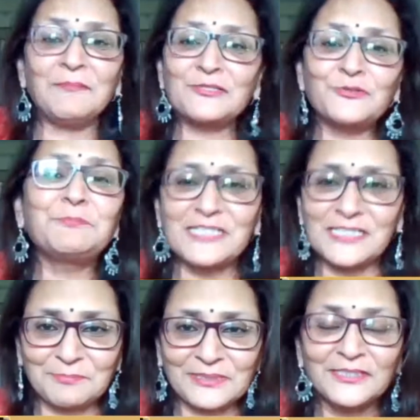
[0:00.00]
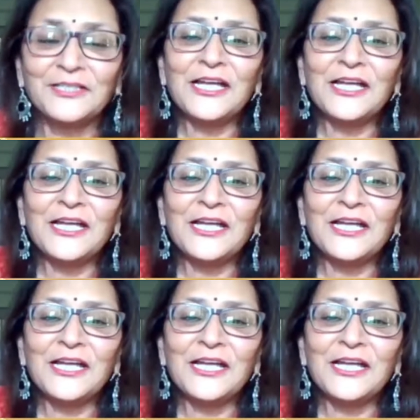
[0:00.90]
I'm a school principal,
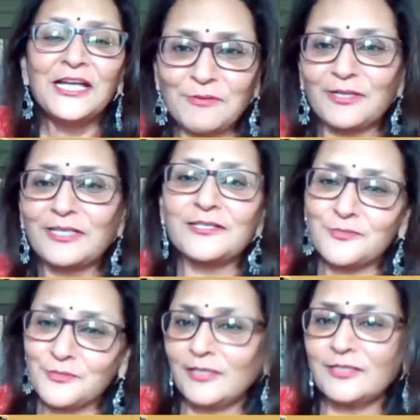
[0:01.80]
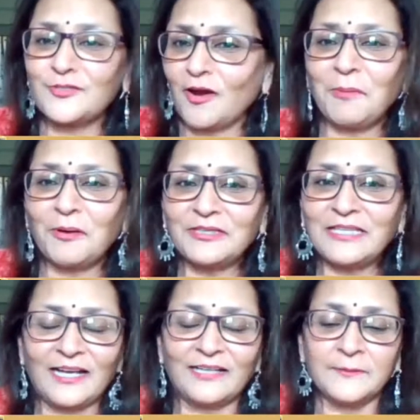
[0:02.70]
and I'm a school principal at CP Goenka, so I'll
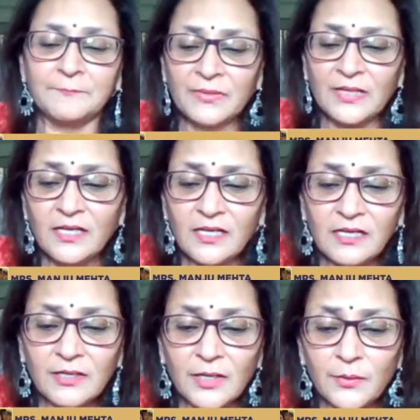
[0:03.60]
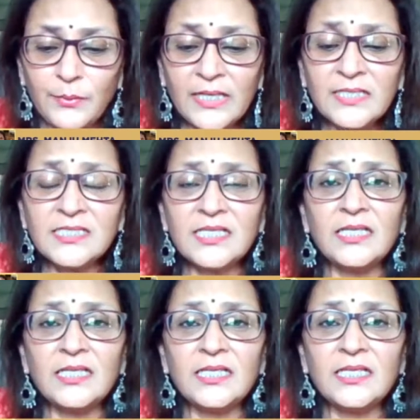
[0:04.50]
talk about that. We
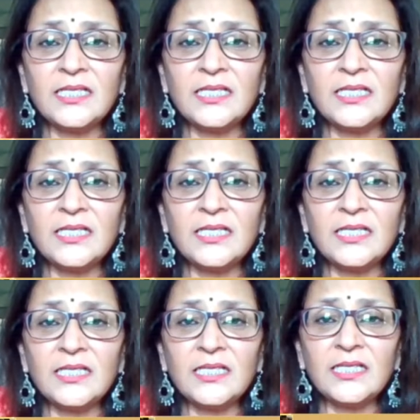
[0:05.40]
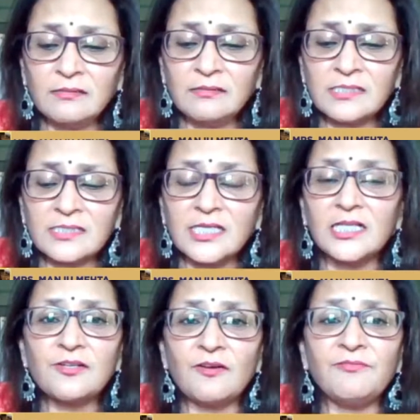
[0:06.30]
see reduction in
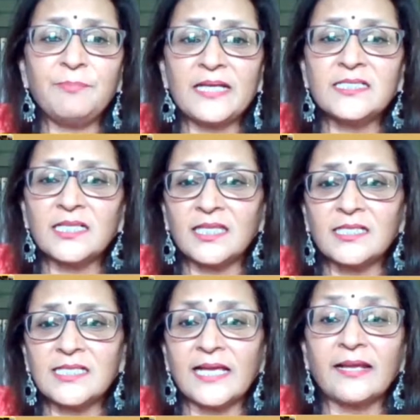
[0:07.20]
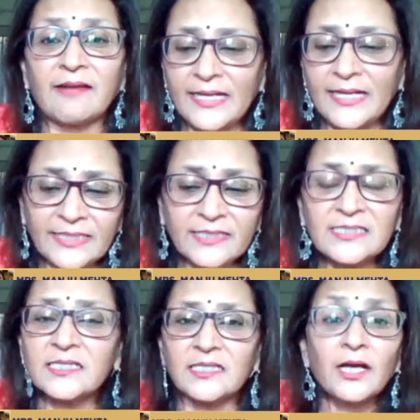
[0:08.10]
skills of basic things like
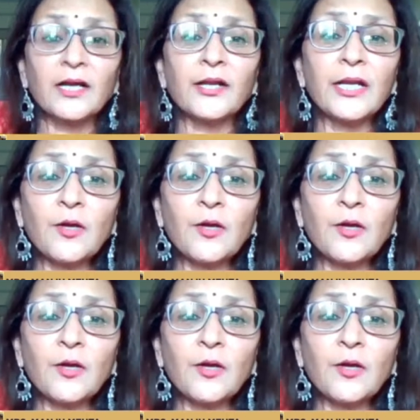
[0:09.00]
writing skills,